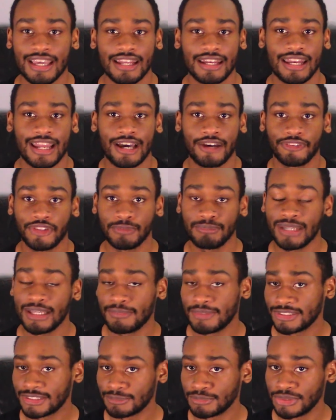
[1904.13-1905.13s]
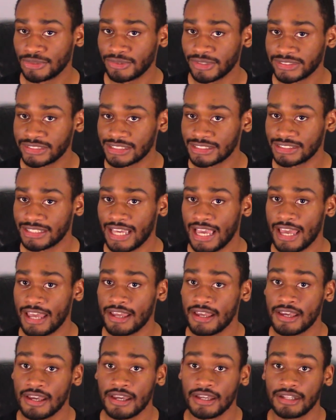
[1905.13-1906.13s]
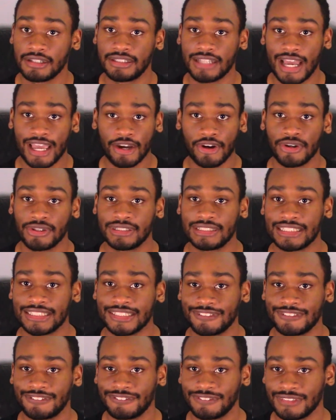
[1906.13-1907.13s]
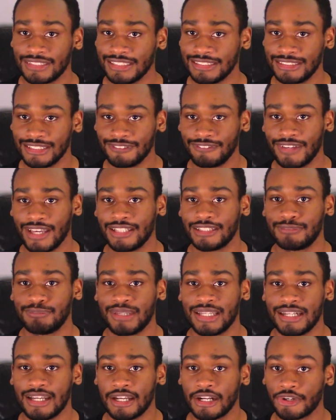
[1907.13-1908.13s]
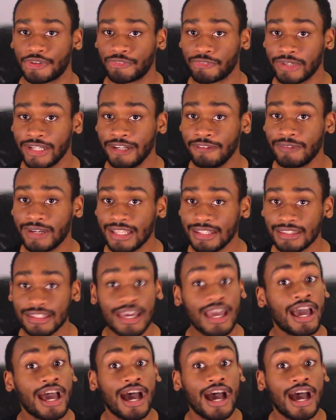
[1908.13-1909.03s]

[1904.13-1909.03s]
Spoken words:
Now, there may be some choices that diehard DC fans may not agree with.